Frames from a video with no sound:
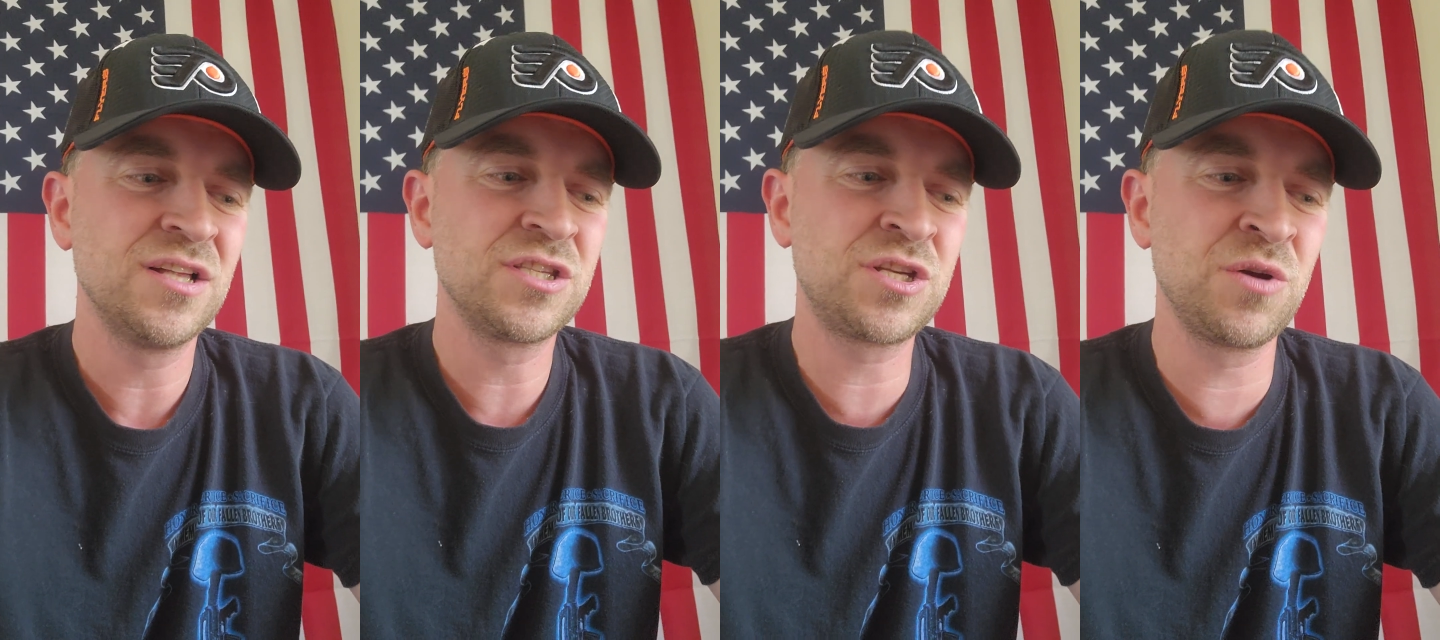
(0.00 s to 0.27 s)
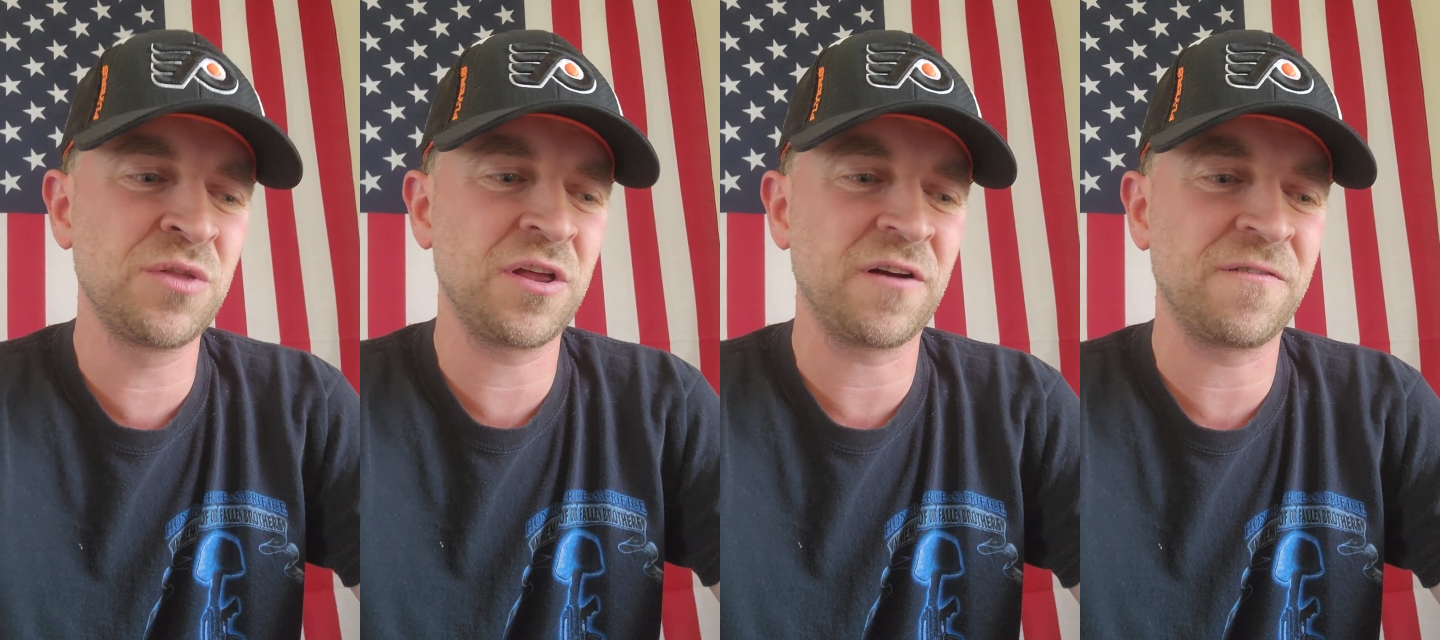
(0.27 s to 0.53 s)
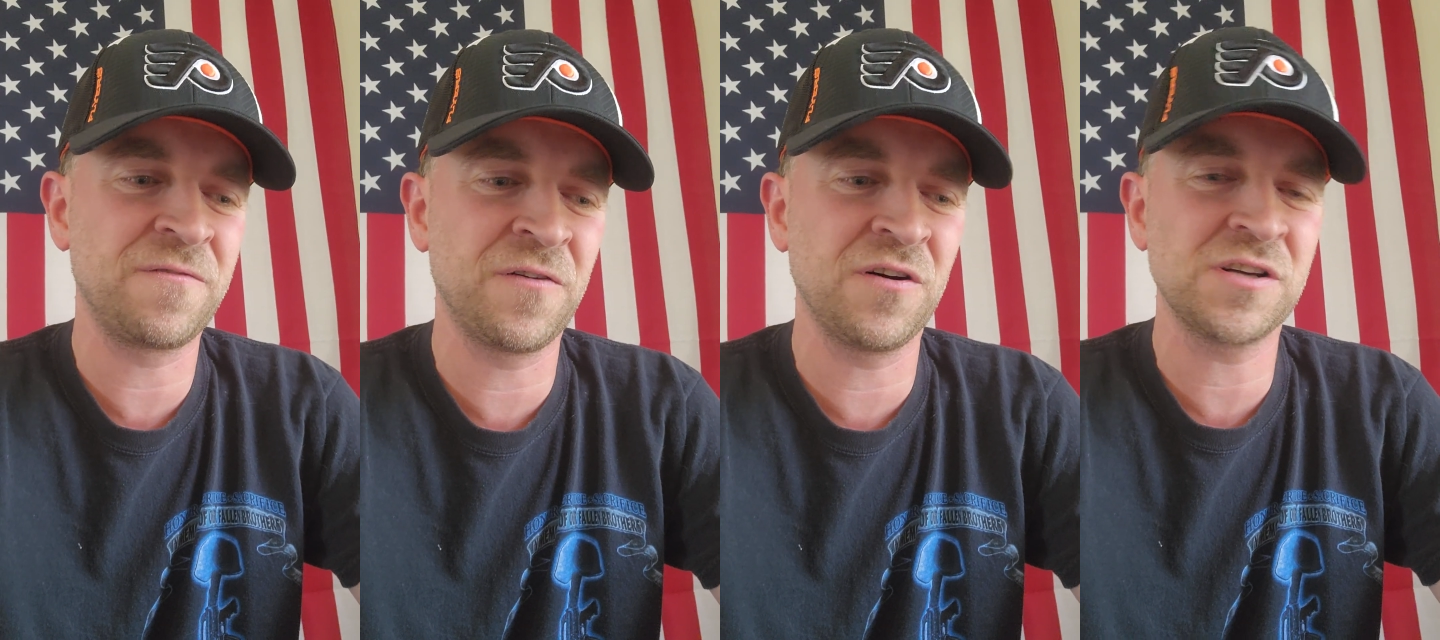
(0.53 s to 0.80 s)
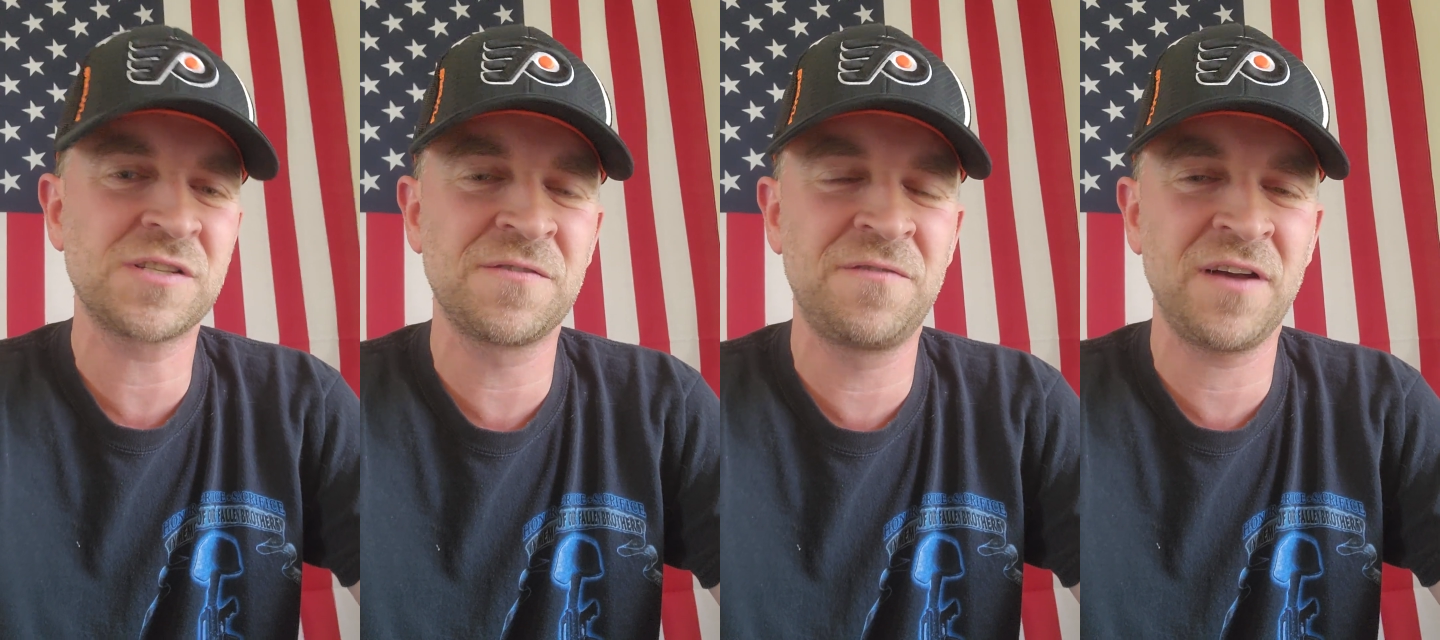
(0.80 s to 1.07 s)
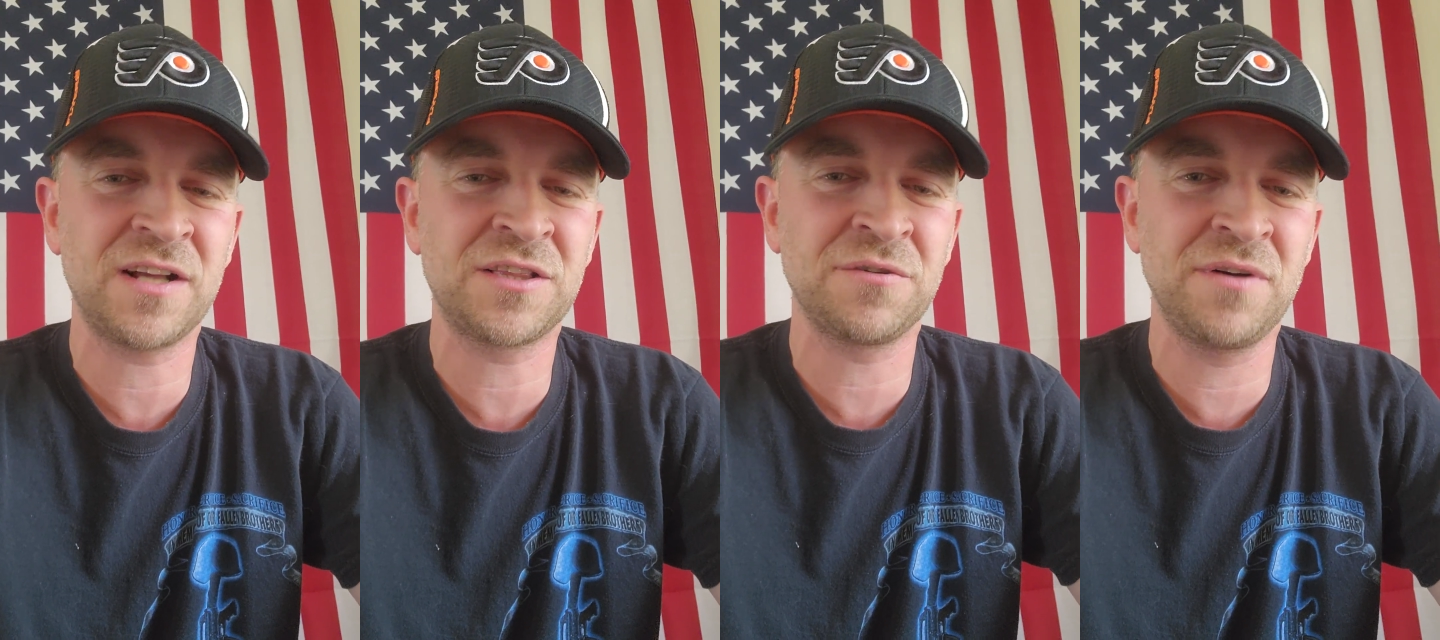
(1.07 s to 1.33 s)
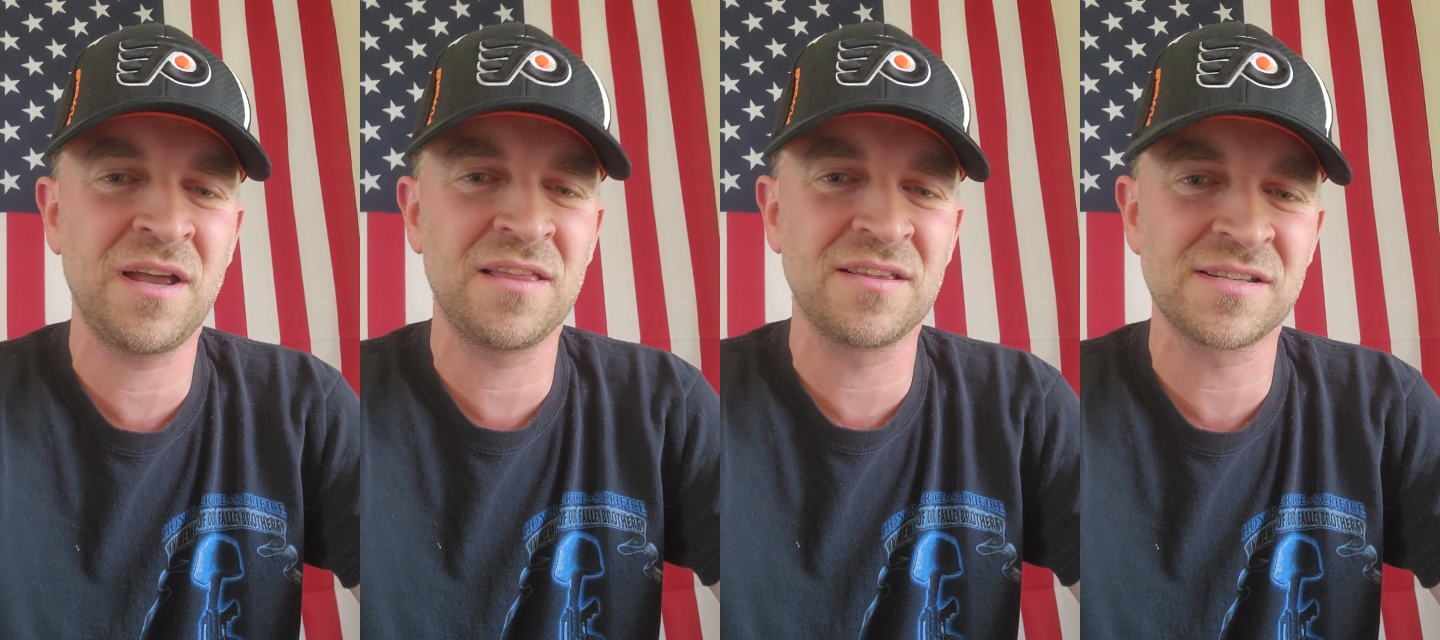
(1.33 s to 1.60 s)
to their first
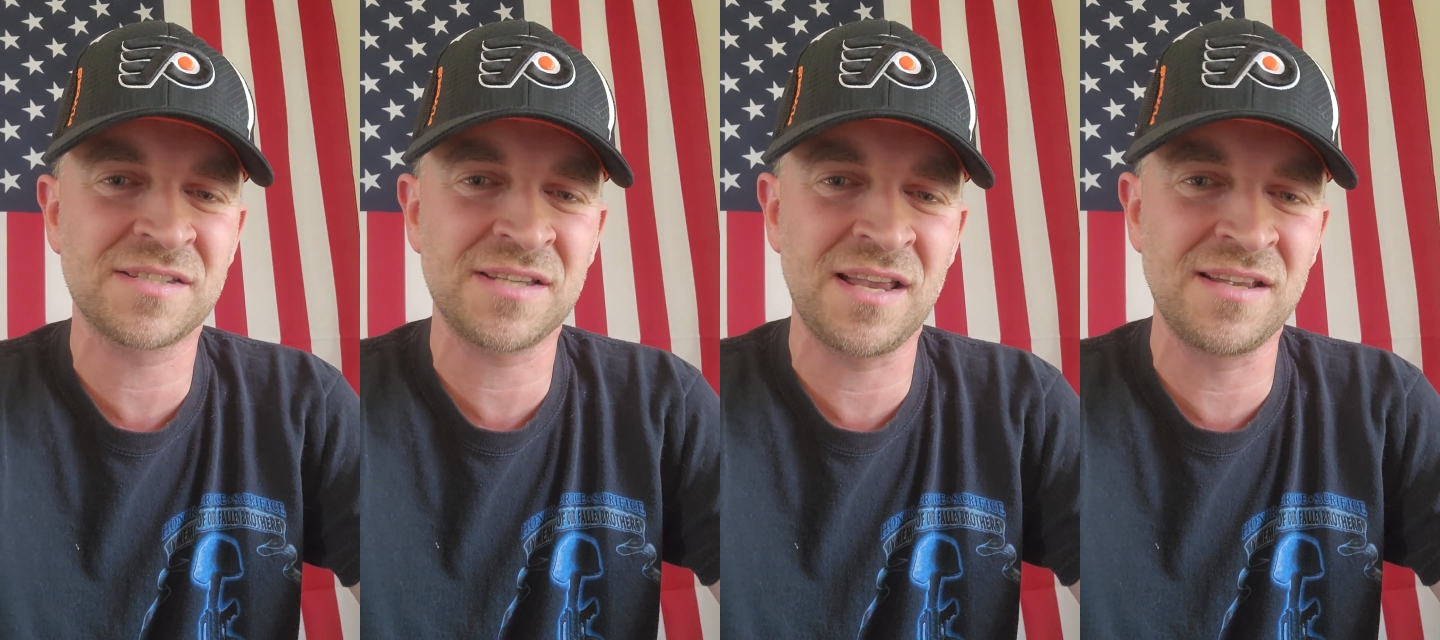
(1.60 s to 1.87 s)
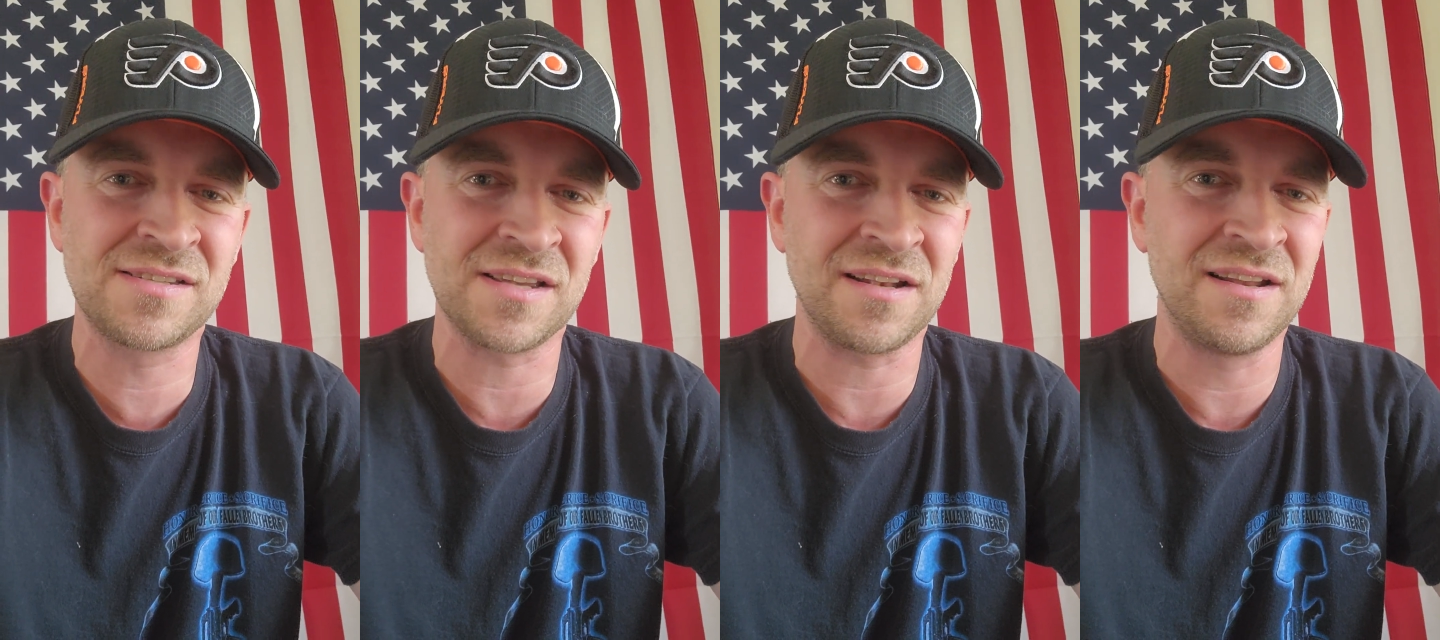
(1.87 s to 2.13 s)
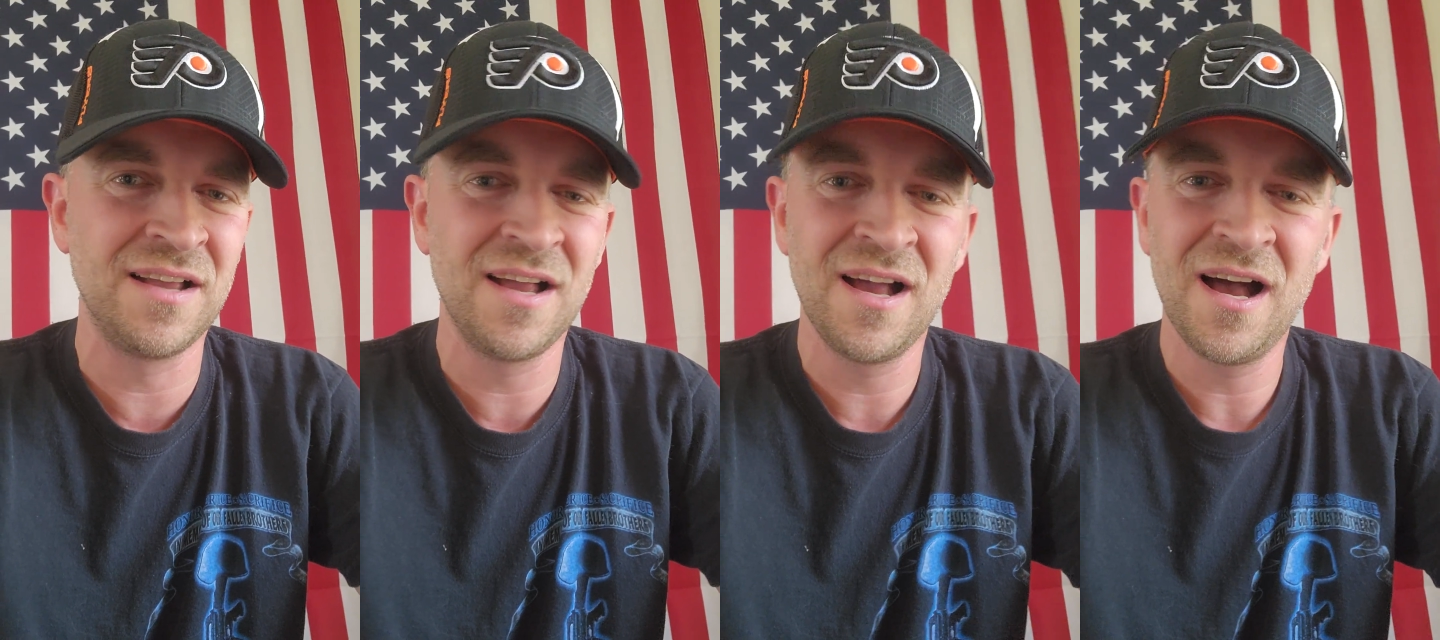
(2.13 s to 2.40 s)
victory of the season.